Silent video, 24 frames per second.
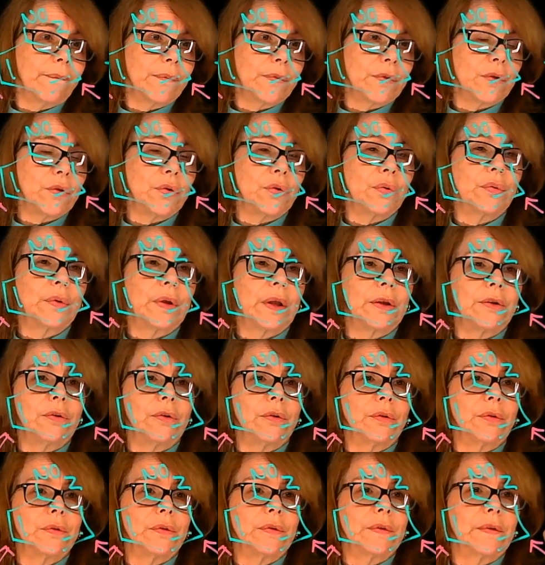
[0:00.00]
you can
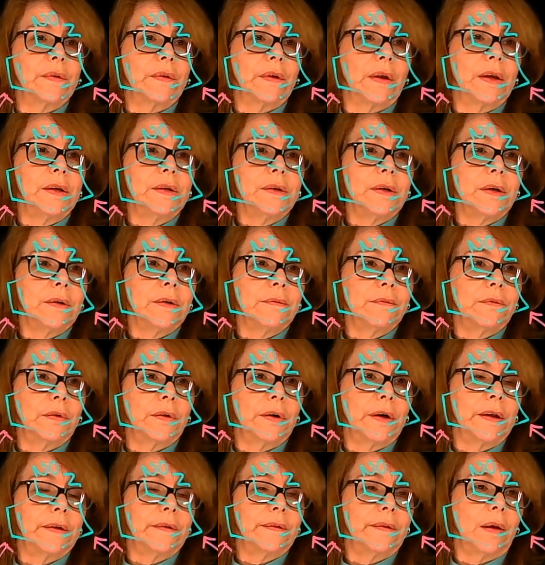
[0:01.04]
use zinc,
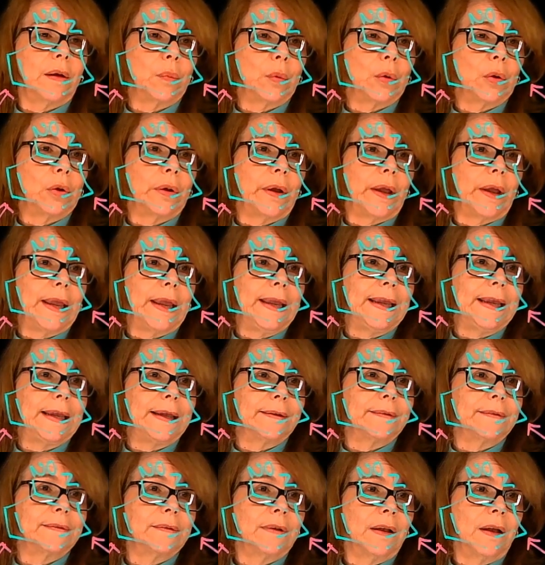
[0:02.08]
for example,
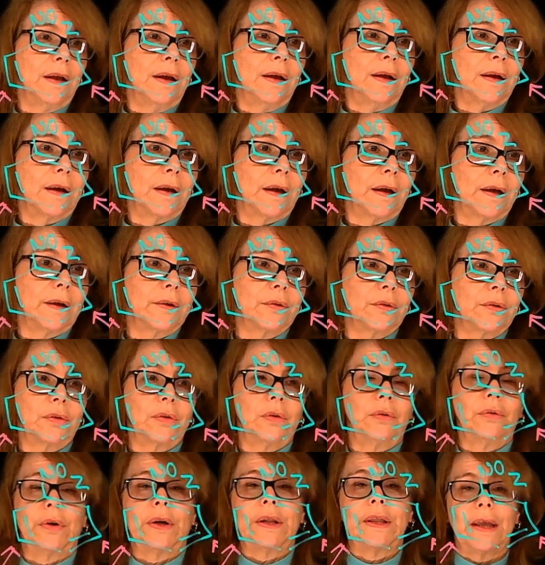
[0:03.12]
in
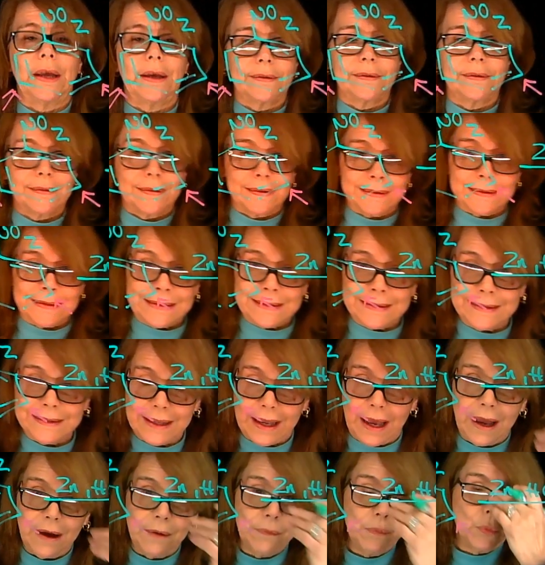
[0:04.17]
hydrochloric acid.
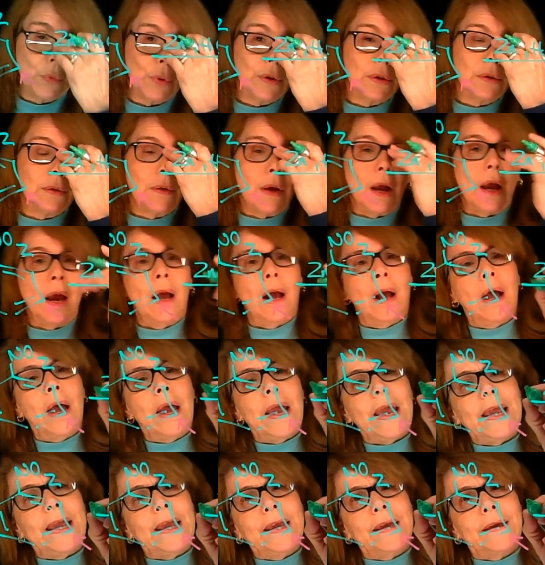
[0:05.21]
That will,
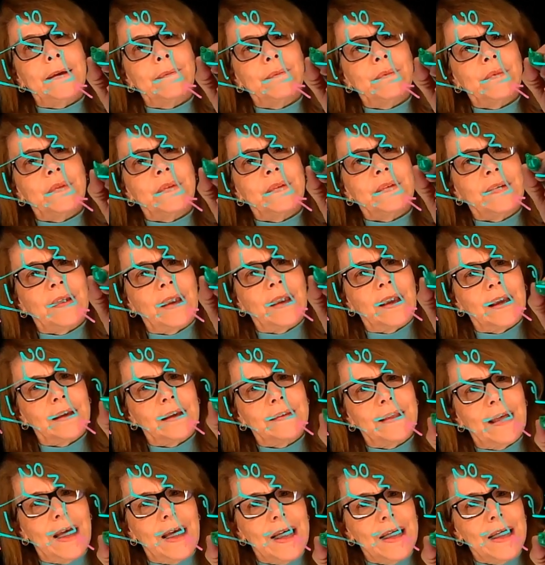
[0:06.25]
and say
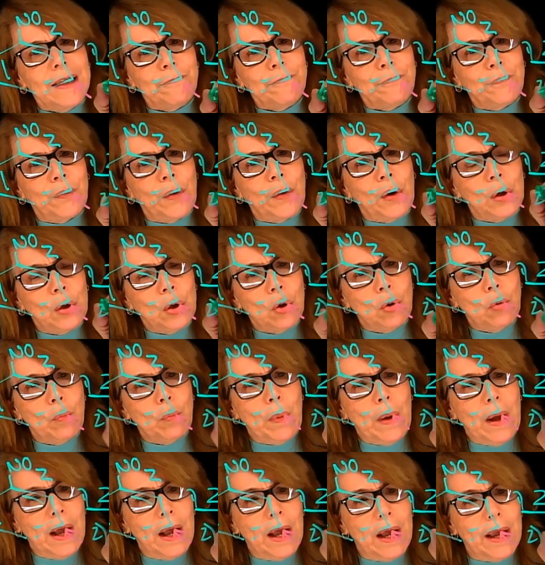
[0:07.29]
that followed
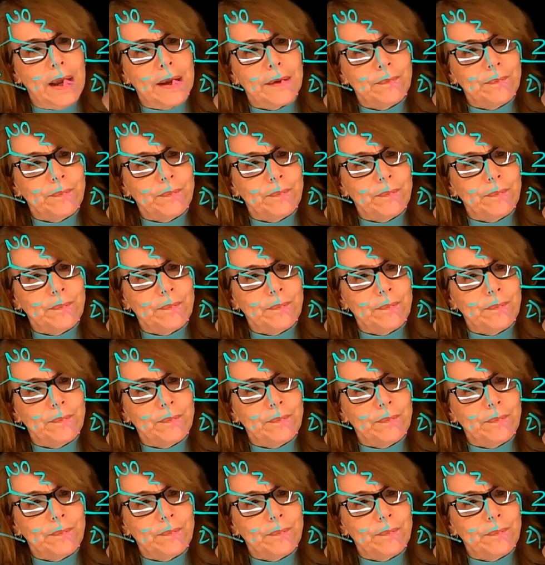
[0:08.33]
by